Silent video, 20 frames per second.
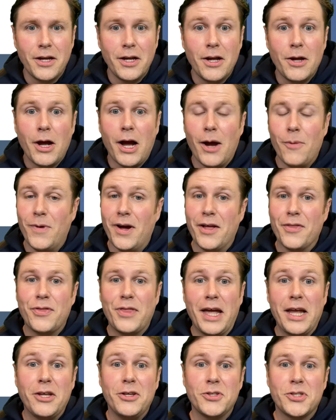I want to
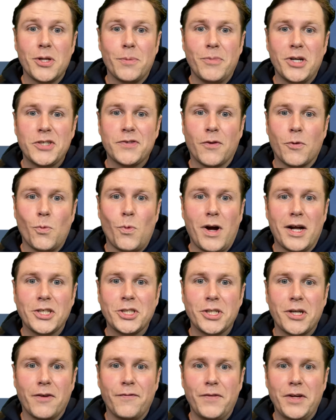thank you so much for
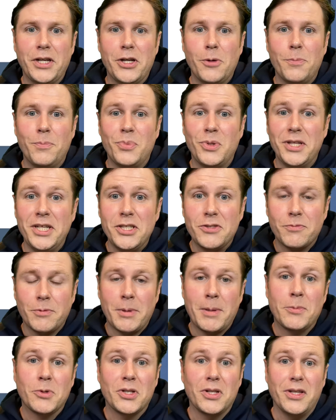watching our video. Please
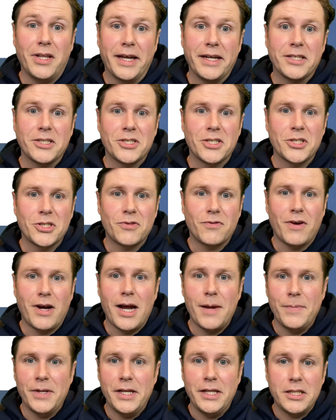remember to like and
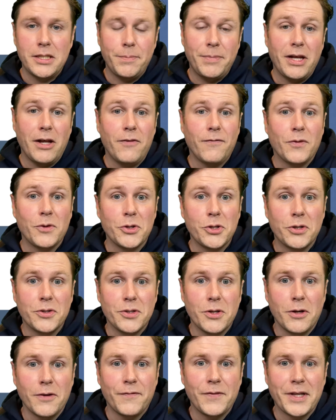subscribe and hit the bell for your
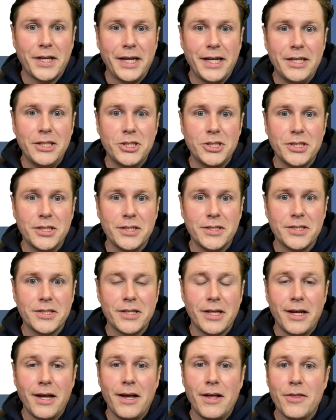notifications.
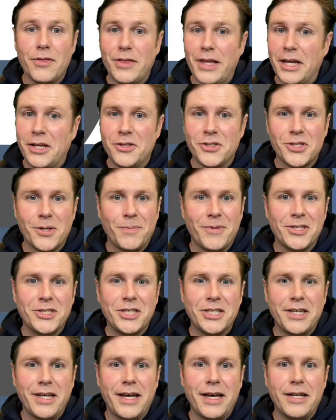Thank you so much
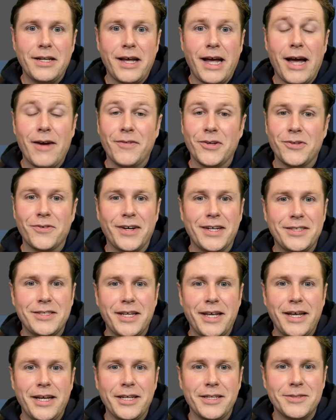again. Have a great
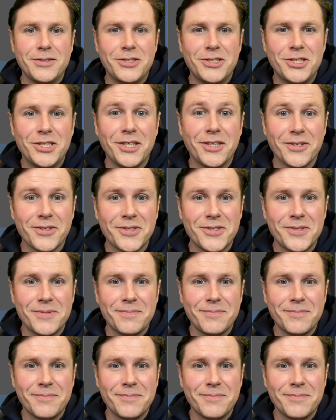day. Cheers.